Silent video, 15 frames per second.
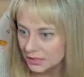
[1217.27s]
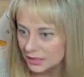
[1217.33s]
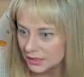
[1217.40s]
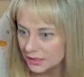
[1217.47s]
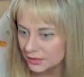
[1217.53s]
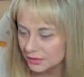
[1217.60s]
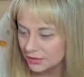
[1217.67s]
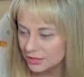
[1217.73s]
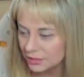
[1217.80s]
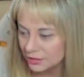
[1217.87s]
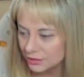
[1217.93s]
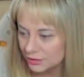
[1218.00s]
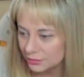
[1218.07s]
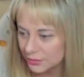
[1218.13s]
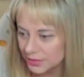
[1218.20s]
The only
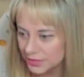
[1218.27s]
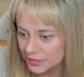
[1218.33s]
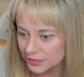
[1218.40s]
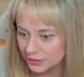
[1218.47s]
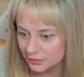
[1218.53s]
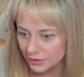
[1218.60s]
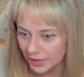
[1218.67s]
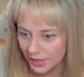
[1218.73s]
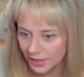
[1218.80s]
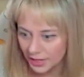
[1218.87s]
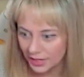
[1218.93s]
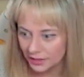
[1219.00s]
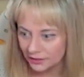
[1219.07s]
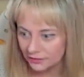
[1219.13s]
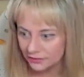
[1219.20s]
shelter we do
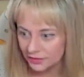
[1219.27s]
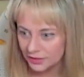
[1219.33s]
have